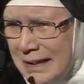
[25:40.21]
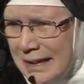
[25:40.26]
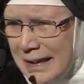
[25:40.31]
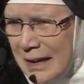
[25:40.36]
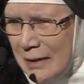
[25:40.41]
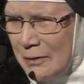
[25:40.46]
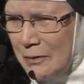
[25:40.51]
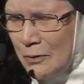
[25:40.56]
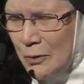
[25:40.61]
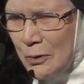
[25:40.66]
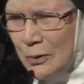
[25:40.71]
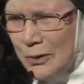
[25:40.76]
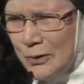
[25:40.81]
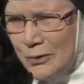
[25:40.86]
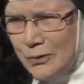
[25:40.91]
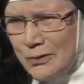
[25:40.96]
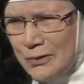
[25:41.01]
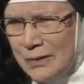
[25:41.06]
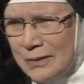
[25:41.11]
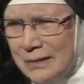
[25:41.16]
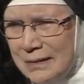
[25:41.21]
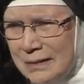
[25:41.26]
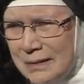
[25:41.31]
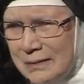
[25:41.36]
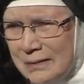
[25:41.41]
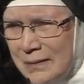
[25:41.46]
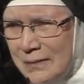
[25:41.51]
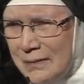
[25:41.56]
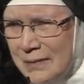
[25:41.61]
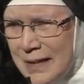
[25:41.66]
And of course,
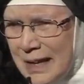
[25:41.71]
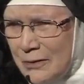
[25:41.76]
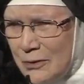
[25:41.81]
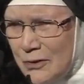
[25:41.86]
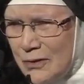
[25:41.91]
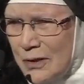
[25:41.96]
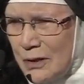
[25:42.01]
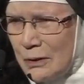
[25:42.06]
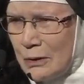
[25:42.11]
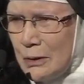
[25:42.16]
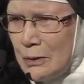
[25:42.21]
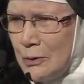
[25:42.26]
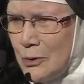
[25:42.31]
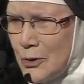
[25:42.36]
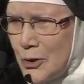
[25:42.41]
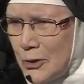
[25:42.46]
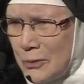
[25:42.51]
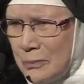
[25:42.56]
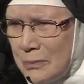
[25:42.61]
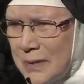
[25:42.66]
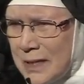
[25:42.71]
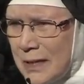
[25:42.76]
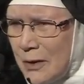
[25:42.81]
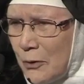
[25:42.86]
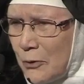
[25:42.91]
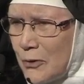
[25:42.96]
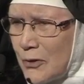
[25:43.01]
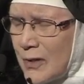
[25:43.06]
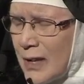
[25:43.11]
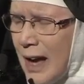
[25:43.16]
that's an illusion,
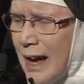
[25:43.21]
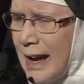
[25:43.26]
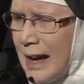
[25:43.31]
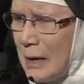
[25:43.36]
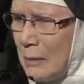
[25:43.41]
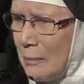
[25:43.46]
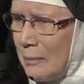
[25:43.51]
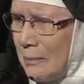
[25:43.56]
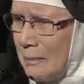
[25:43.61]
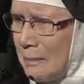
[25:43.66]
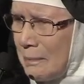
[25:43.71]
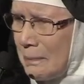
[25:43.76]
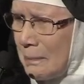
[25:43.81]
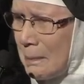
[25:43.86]
because time